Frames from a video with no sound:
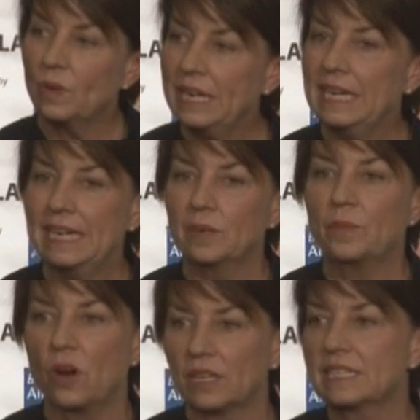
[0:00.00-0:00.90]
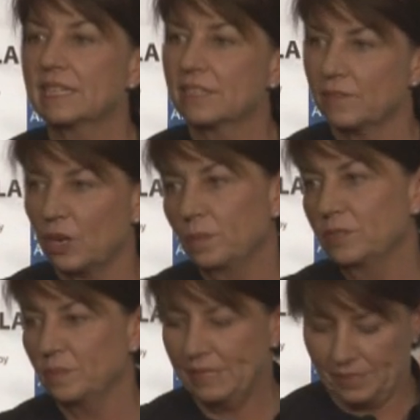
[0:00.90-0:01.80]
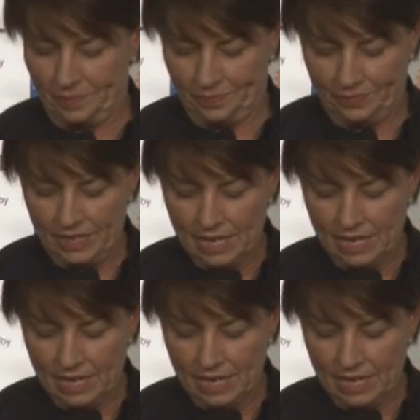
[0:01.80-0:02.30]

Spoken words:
we need a politics of optimism.